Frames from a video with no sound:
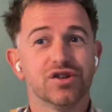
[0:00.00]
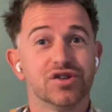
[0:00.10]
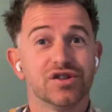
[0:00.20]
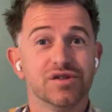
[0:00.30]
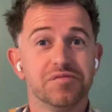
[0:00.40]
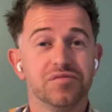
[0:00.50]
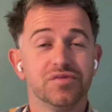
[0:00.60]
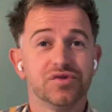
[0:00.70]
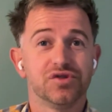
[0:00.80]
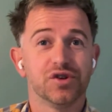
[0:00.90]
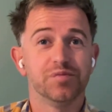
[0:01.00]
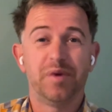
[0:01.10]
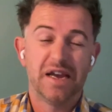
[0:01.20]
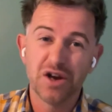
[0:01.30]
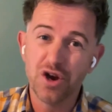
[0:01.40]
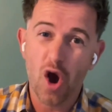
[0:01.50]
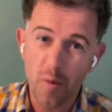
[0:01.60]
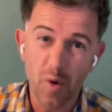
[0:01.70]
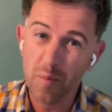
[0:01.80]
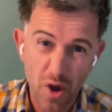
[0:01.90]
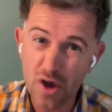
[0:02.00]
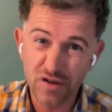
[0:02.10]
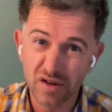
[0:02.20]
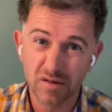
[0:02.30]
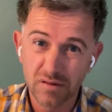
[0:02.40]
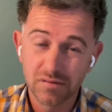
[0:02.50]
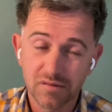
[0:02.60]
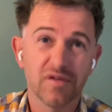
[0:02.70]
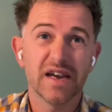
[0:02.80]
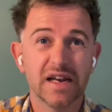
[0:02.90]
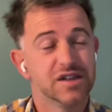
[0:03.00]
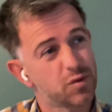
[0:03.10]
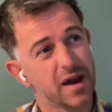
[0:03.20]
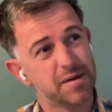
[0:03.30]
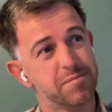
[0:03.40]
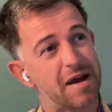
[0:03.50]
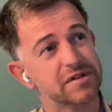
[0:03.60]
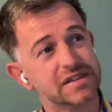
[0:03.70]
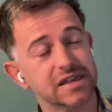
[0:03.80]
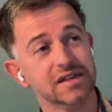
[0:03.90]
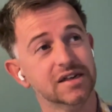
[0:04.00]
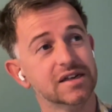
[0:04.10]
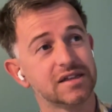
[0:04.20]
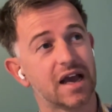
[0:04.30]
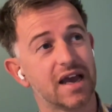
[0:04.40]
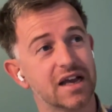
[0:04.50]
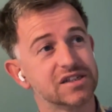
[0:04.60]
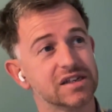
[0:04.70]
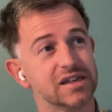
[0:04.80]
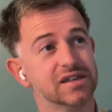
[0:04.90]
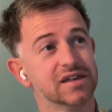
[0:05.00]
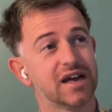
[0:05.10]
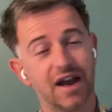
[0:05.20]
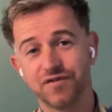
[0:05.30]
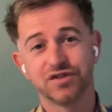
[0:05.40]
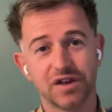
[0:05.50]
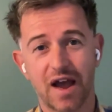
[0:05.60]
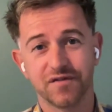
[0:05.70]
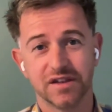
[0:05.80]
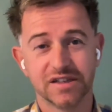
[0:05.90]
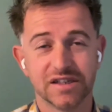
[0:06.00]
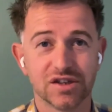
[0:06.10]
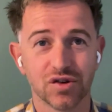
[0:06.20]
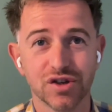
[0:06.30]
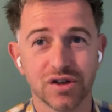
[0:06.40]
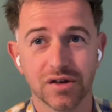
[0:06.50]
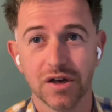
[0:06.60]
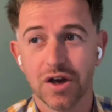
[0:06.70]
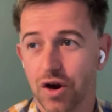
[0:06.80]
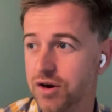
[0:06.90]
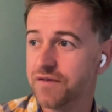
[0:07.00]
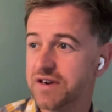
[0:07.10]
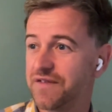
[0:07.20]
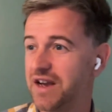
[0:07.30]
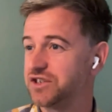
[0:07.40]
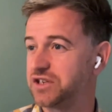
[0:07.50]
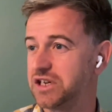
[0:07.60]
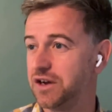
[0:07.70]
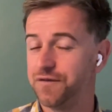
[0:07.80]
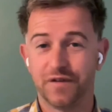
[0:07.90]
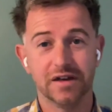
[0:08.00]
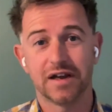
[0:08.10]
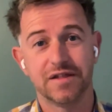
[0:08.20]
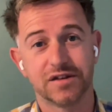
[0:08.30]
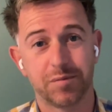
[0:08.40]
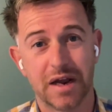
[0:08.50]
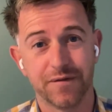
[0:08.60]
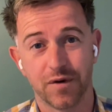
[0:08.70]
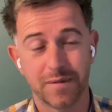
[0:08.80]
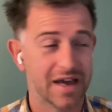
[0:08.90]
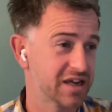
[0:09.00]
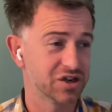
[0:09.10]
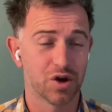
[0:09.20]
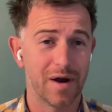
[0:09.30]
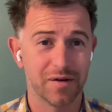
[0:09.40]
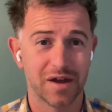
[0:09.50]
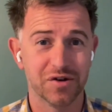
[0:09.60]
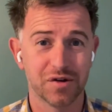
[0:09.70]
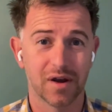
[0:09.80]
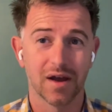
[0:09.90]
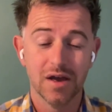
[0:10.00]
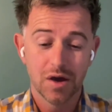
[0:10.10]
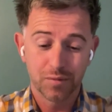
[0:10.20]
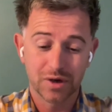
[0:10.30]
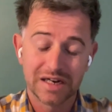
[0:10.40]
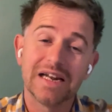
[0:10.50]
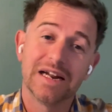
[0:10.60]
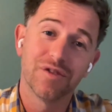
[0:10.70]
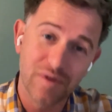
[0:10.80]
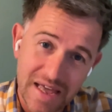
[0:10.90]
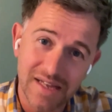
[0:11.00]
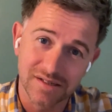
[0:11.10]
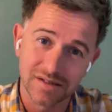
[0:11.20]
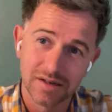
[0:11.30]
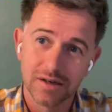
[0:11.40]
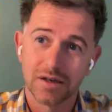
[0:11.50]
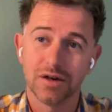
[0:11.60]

just being a normal person. Really, it's quite embarrassing that I actually have to have this discussion, or even I've actually got to feel like there's a platform that I can go out there and do it. But clearly there is,